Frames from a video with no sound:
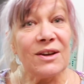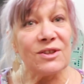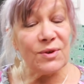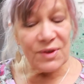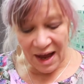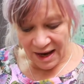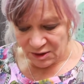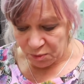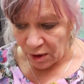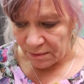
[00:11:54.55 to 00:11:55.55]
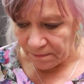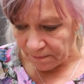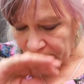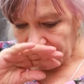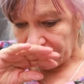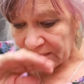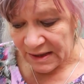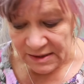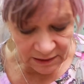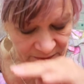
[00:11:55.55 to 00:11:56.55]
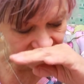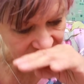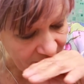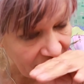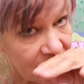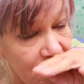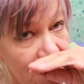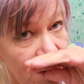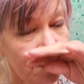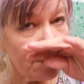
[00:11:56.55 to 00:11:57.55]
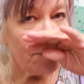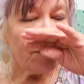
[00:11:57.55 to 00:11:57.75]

So that one, it's a lovely smell as well.